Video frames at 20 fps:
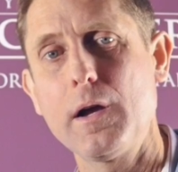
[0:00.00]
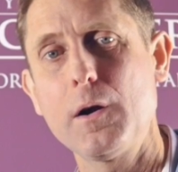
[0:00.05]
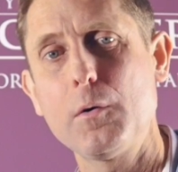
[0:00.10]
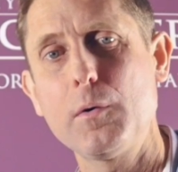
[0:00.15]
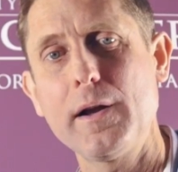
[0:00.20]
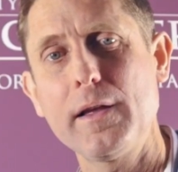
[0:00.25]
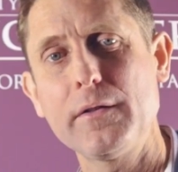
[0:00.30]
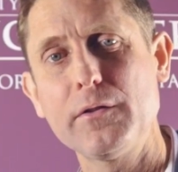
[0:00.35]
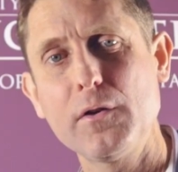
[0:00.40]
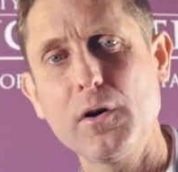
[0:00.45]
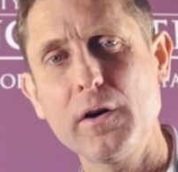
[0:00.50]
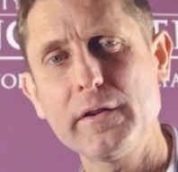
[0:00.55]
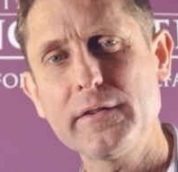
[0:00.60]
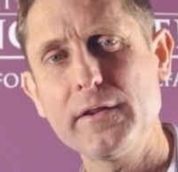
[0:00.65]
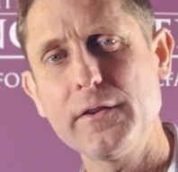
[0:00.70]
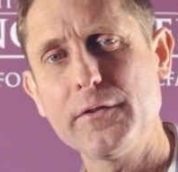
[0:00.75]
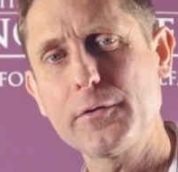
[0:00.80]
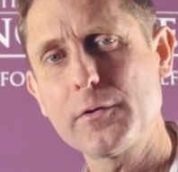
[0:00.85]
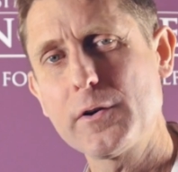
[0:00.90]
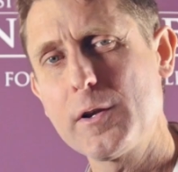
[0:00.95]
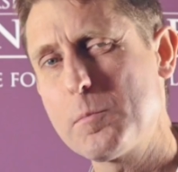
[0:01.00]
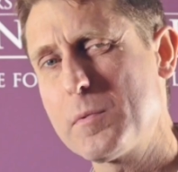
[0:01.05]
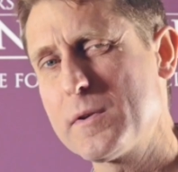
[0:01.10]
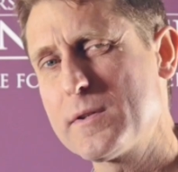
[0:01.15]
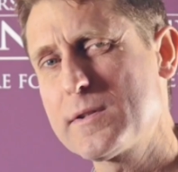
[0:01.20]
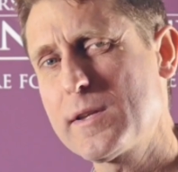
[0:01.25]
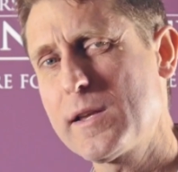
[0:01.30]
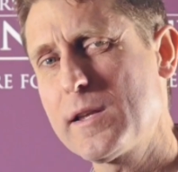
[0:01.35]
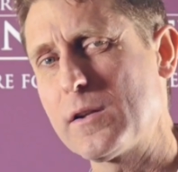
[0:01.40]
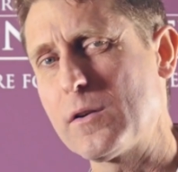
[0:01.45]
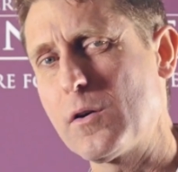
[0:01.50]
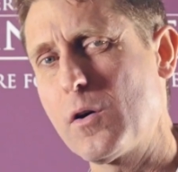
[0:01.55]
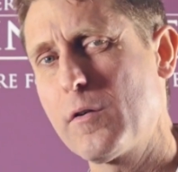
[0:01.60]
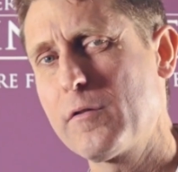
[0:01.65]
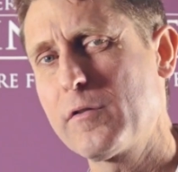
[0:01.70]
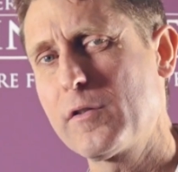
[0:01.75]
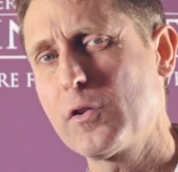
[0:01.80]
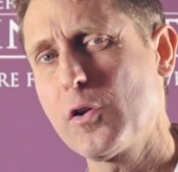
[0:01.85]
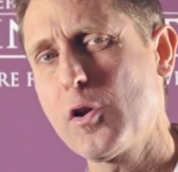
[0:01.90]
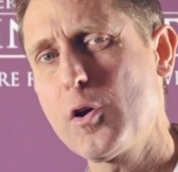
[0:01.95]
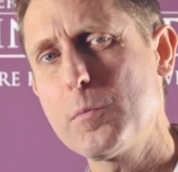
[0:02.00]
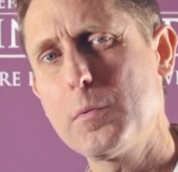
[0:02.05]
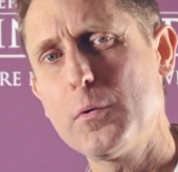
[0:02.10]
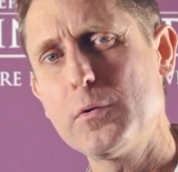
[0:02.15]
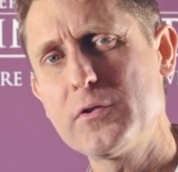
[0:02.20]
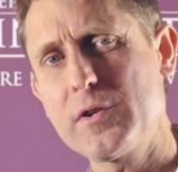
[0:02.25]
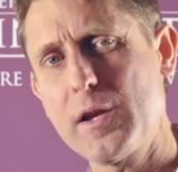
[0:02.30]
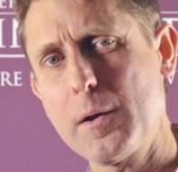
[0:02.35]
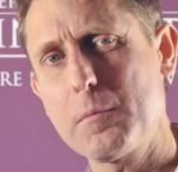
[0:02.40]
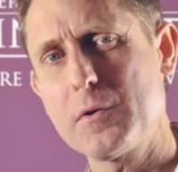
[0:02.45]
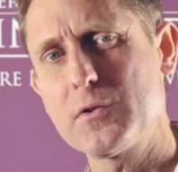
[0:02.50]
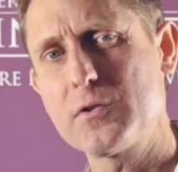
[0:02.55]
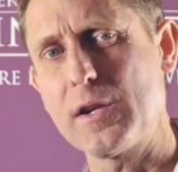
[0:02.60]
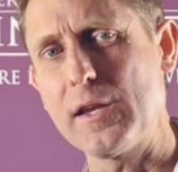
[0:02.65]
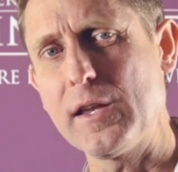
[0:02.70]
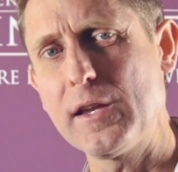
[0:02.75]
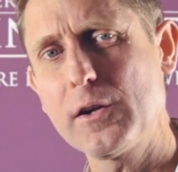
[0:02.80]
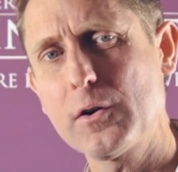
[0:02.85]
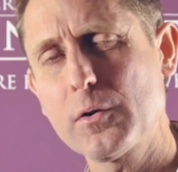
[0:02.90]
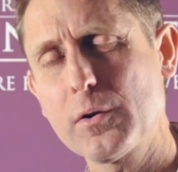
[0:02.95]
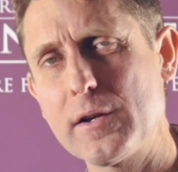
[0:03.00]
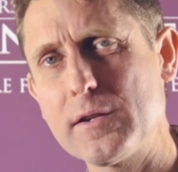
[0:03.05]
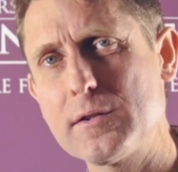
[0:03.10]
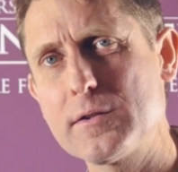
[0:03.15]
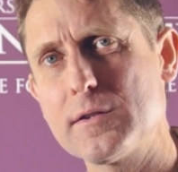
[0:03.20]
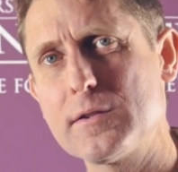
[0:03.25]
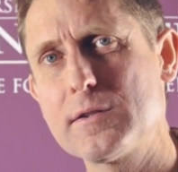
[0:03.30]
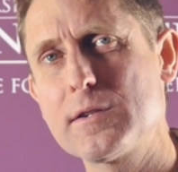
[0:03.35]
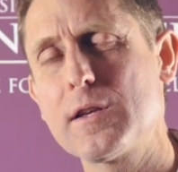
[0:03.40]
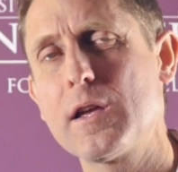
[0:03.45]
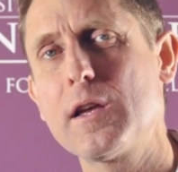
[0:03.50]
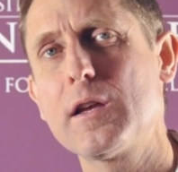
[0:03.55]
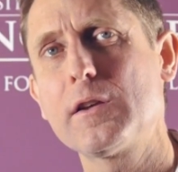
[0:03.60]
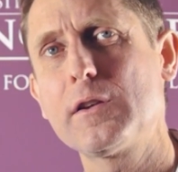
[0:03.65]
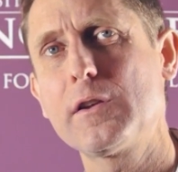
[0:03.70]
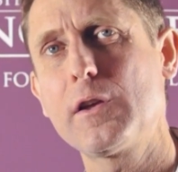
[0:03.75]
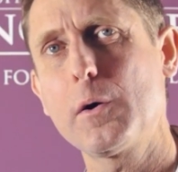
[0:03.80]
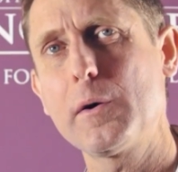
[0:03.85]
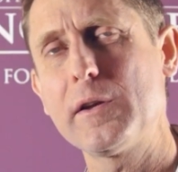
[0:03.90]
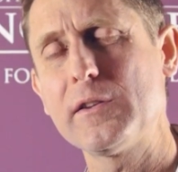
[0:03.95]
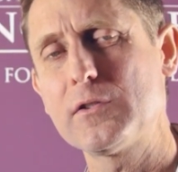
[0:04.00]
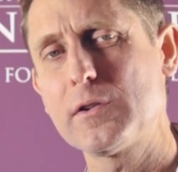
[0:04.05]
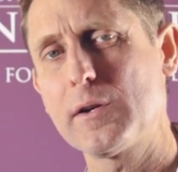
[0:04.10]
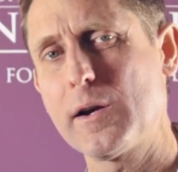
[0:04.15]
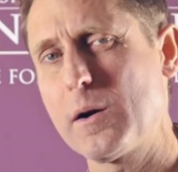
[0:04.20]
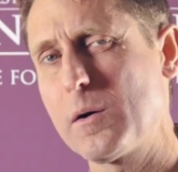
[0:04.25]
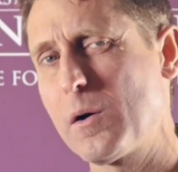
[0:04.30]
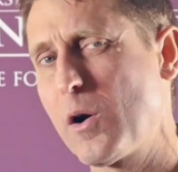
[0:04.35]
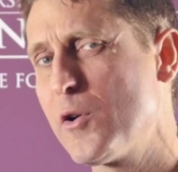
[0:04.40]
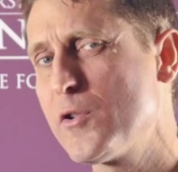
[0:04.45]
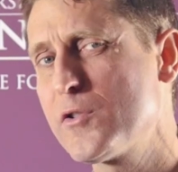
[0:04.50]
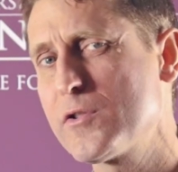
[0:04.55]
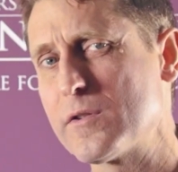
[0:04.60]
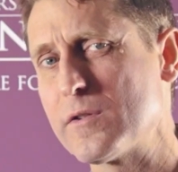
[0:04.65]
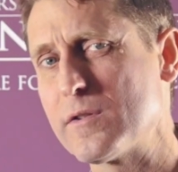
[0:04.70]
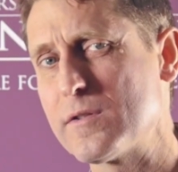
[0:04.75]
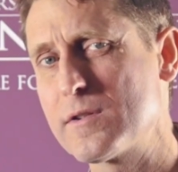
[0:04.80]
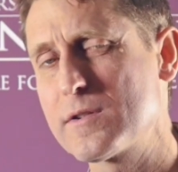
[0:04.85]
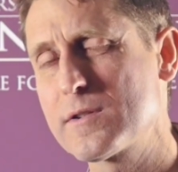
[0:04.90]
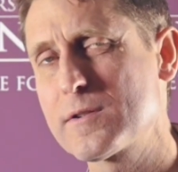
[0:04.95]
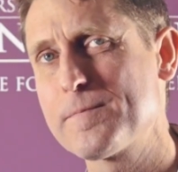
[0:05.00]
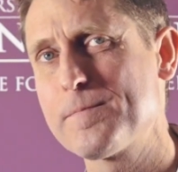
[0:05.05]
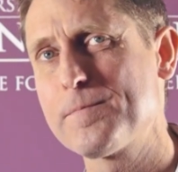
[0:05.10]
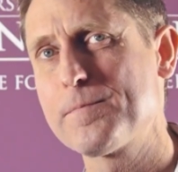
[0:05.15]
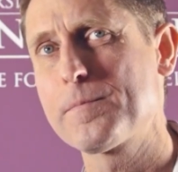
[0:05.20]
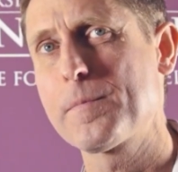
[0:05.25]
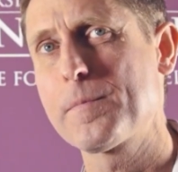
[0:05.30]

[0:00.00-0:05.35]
Around ninety-three percent of global temperature increases go into our oceans.